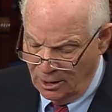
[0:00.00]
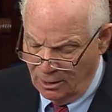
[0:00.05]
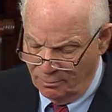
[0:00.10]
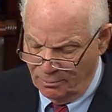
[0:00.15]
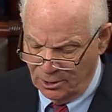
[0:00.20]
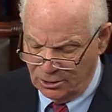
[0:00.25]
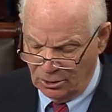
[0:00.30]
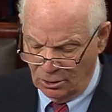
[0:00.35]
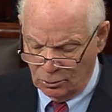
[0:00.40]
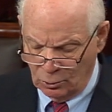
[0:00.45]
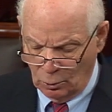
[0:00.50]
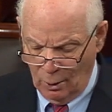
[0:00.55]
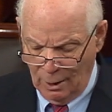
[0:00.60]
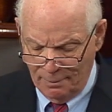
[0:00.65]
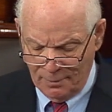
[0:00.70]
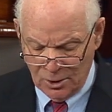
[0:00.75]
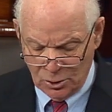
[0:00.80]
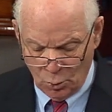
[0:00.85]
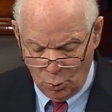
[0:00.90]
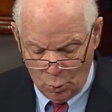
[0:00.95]
Mr.
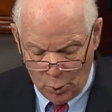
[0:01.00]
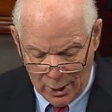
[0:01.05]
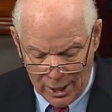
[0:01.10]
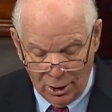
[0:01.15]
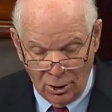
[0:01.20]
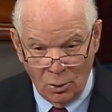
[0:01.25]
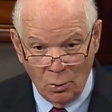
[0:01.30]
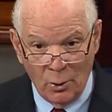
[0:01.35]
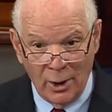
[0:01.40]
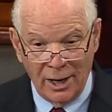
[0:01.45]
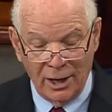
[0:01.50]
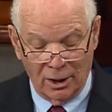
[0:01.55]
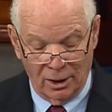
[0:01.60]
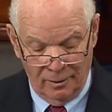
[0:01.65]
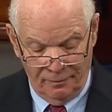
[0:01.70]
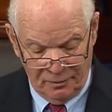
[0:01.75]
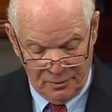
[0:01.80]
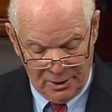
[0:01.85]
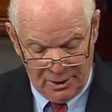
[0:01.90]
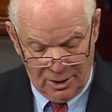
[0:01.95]
Trump is well
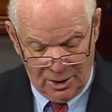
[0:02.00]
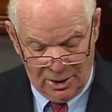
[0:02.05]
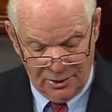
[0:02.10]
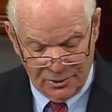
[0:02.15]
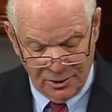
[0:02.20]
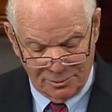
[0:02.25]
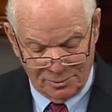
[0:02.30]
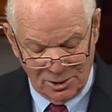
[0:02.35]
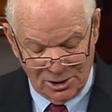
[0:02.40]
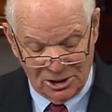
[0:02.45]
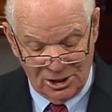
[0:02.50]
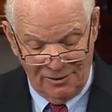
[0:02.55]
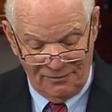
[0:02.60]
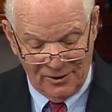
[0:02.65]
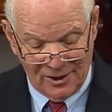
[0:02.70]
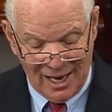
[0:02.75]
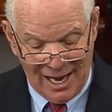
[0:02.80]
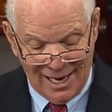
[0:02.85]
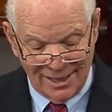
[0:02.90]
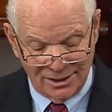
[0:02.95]
aware of the
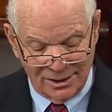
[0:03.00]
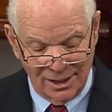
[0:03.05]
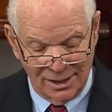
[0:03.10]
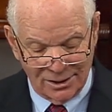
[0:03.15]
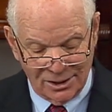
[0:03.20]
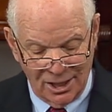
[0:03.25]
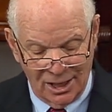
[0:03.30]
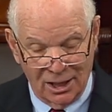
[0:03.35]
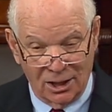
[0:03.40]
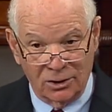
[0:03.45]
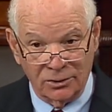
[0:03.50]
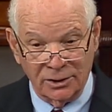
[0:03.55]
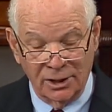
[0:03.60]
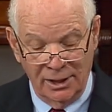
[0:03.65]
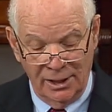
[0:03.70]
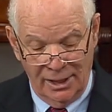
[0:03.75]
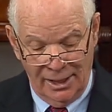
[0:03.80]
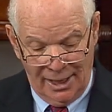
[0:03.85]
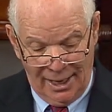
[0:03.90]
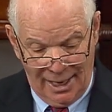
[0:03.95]
specific assets held,
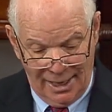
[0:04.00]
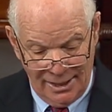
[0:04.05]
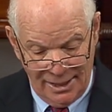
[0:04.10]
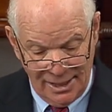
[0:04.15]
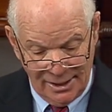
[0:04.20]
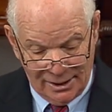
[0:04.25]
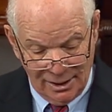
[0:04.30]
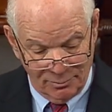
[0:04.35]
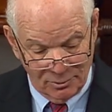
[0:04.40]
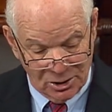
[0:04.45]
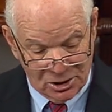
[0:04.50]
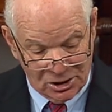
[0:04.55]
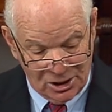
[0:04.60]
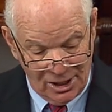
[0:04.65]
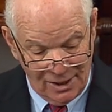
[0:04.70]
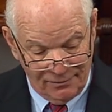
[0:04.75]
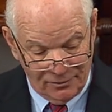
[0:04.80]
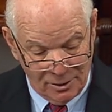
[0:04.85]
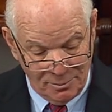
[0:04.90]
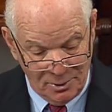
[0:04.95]
and he can
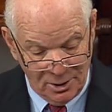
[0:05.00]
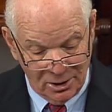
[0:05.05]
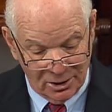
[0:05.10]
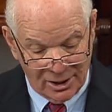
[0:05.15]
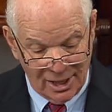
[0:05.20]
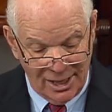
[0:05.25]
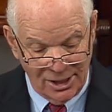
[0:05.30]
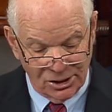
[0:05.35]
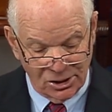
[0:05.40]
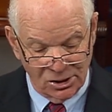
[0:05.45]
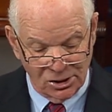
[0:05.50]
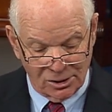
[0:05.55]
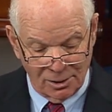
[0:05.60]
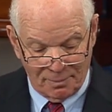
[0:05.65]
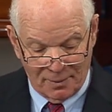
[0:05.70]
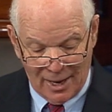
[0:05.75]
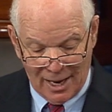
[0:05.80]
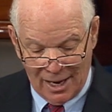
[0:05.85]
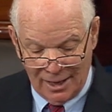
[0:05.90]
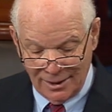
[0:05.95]
receive communications
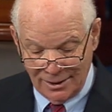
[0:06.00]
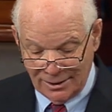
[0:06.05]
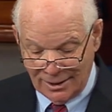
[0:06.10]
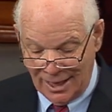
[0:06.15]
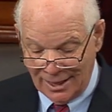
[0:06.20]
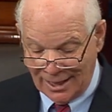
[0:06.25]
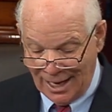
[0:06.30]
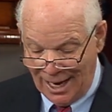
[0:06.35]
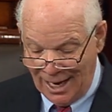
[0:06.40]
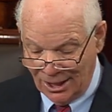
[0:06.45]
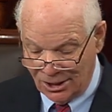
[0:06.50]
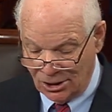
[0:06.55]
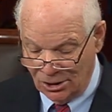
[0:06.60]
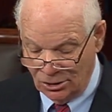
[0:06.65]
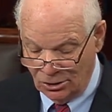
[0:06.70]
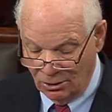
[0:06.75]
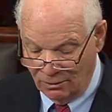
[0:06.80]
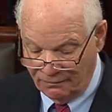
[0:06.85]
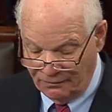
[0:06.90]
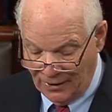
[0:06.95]
about and take action
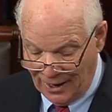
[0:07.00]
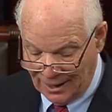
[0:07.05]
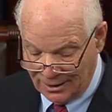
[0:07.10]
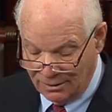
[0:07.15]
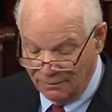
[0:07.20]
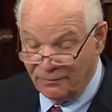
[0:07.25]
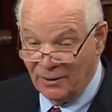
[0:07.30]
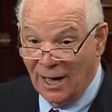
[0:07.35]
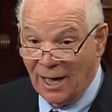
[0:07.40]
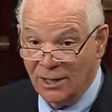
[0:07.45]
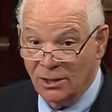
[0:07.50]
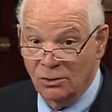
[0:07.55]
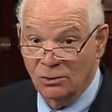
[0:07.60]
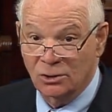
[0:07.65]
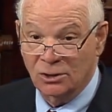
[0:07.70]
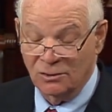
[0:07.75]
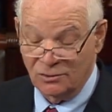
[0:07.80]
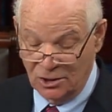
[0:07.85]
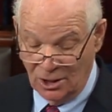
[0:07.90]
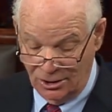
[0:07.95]
to affect the
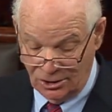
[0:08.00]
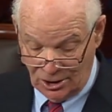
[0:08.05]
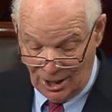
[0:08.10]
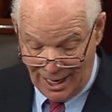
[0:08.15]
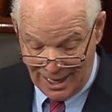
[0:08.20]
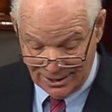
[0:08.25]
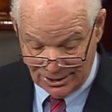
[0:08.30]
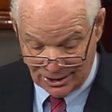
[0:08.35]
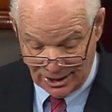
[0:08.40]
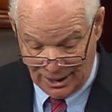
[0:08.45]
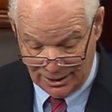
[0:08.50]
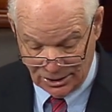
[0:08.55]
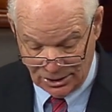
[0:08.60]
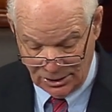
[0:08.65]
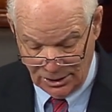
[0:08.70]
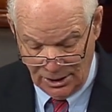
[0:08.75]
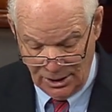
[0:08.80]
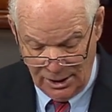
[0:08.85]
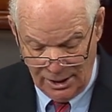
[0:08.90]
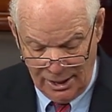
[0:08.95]
values of such assets.
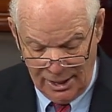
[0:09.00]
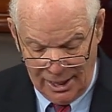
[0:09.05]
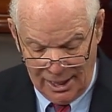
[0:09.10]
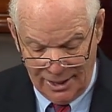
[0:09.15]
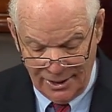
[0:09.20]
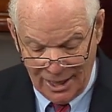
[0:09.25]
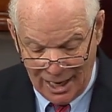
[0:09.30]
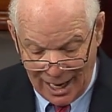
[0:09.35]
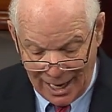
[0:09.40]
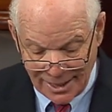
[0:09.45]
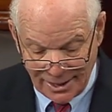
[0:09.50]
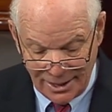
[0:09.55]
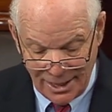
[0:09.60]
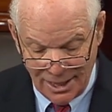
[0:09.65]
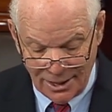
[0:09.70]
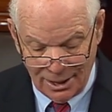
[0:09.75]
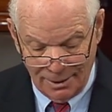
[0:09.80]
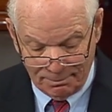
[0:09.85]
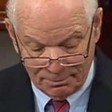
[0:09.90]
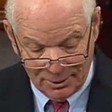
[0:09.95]
And the
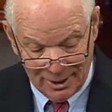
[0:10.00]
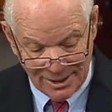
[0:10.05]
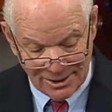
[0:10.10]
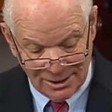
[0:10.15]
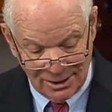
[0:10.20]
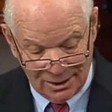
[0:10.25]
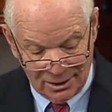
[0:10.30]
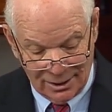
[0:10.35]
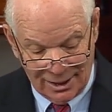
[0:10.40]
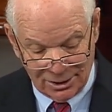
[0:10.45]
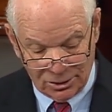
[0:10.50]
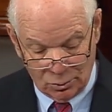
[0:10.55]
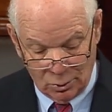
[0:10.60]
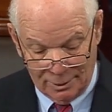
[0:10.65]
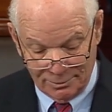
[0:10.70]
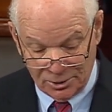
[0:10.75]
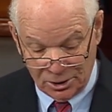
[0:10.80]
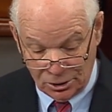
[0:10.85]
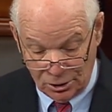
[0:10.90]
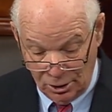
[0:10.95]
idea that President-elect
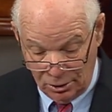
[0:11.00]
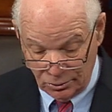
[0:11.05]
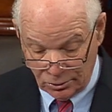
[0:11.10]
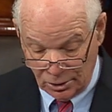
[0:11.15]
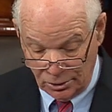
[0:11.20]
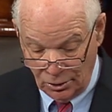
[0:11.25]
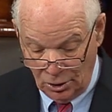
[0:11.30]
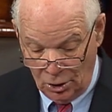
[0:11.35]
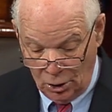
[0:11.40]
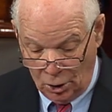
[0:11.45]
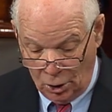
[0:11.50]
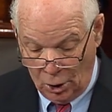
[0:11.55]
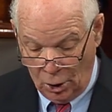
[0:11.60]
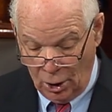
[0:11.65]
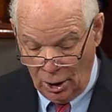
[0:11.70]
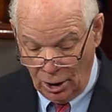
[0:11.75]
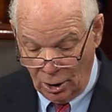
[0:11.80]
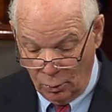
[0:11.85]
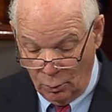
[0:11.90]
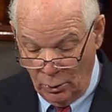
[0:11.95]
Trump's children
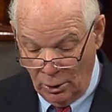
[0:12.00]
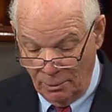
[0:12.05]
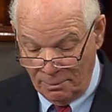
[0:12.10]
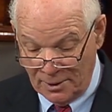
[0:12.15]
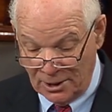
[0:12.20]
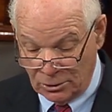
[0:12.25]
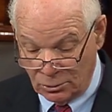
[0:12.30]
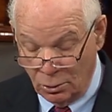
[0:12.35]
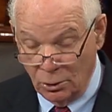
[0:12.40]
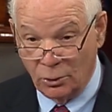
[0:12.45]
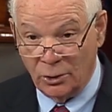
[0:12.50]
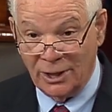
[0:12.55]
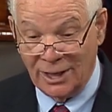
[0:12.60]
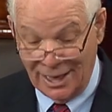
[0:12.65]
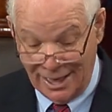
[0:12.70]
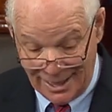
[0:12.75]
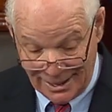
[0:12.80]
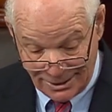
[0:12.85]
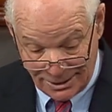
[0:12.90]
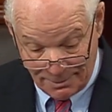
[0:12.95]
are or will be truly
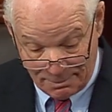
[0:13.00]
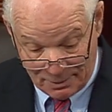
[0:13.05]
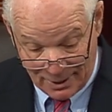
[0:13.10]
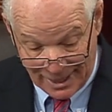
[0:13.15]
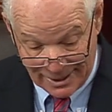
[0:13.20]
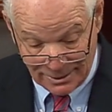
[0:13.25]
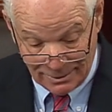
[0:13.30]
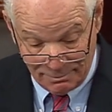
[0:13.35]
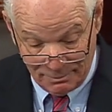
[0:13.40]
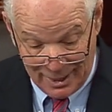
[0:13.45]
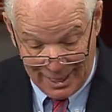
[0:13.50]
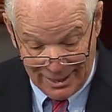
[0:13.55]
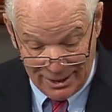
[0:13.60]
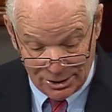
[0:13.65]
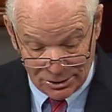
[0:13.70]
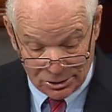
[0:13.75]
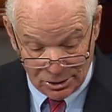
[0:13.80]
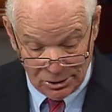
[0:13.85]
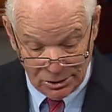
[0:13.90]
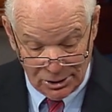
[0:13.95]
independent
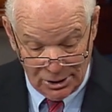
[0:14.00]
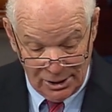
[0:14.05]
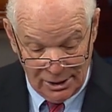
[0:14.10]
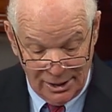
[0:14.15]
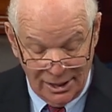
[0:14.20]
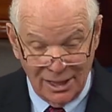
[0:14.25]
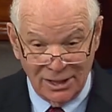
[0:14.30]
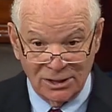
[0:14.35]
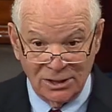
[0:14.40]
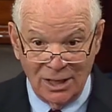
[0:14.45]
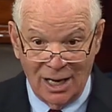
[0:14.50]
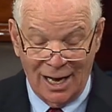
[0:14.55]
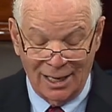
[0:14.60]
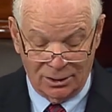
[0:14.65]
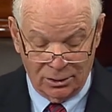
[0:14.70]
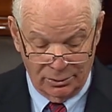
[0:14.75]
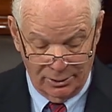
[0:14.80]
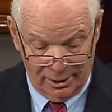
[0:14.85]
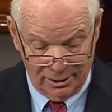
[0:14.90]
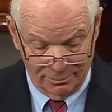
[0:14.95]
managers is not
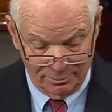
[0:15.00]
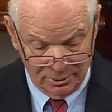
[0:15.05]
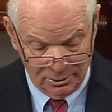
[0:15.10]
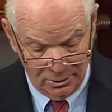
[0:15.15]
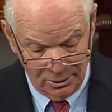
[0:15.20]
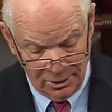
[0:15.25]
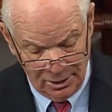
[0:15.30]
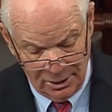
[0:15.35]
credible.